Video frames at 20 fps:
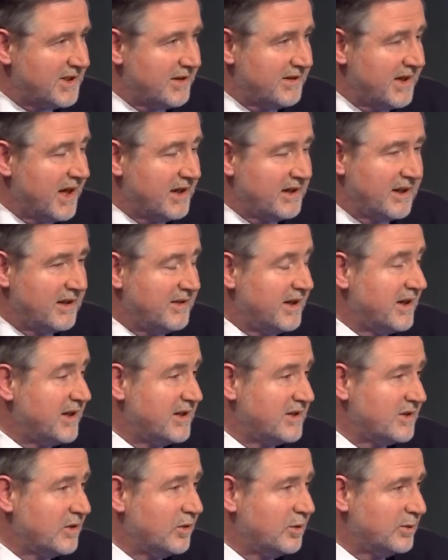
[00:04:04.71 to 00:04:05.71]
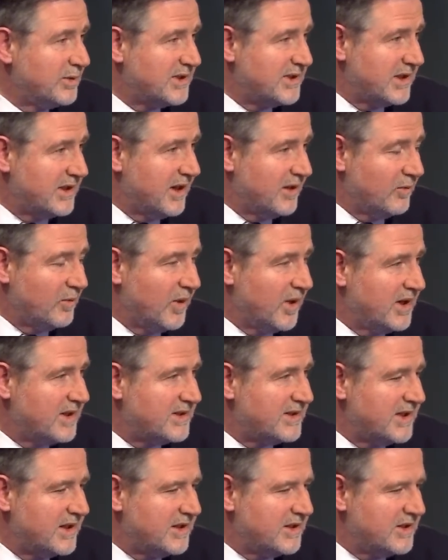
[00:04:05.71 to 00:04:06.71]
and that I think is always an
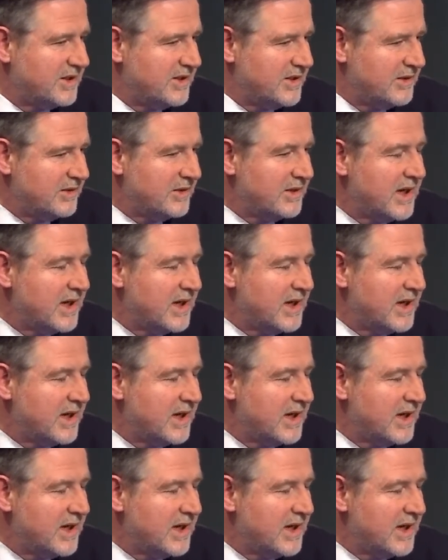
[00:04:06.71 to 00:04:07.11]
unwise thing to do.